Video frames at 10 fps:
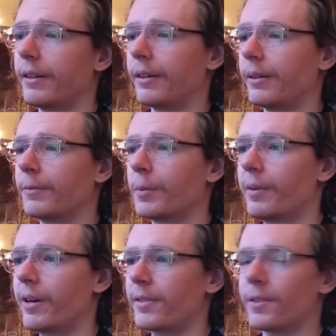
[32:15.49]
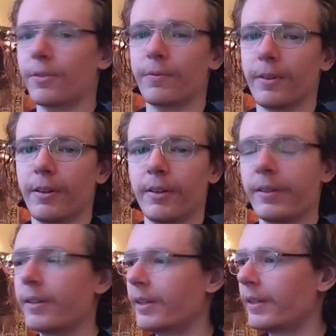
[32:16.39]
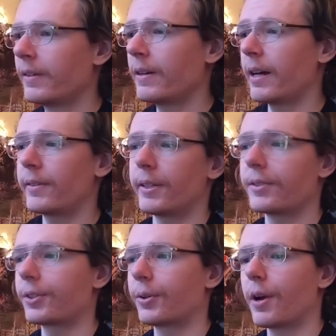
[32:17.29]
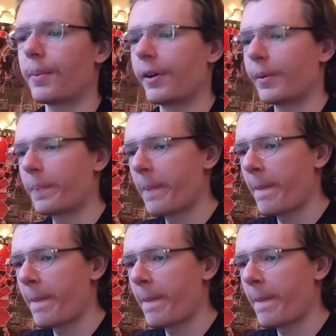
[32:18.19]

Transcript: The bosses are fun. I think it's a great map.